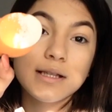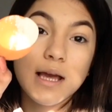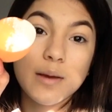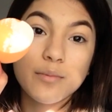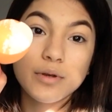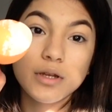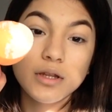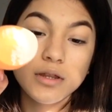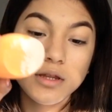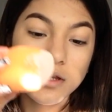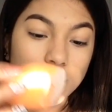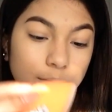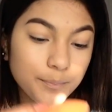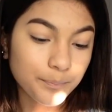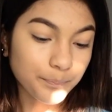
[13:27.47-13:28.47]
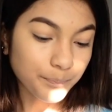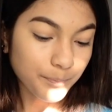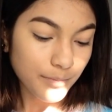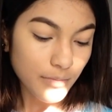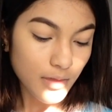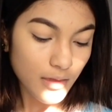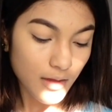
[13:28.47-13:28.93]
tap it in there.
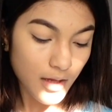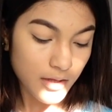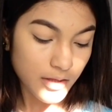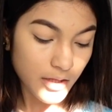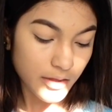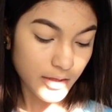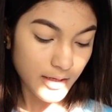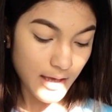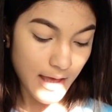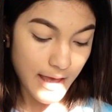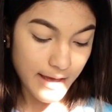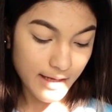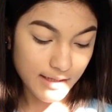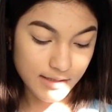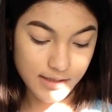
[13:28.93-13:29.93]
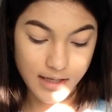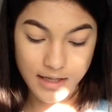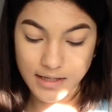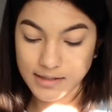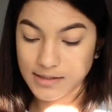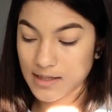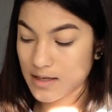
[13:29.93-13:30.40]
And then the
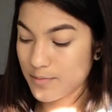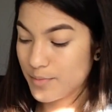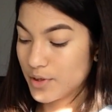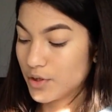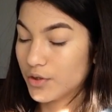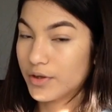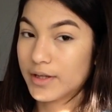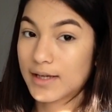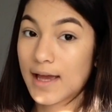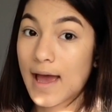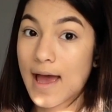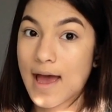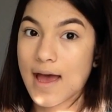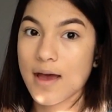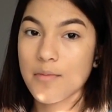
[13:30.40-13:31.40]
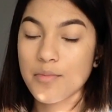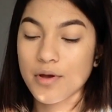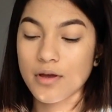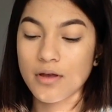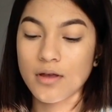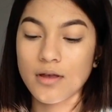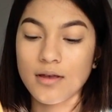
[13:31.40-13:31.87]
excess I put on the cap.
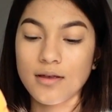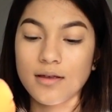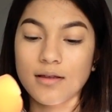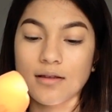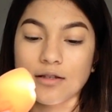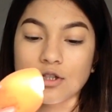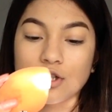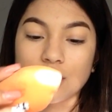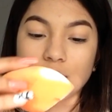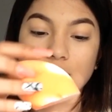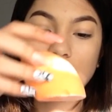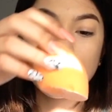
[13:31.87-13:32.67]
Just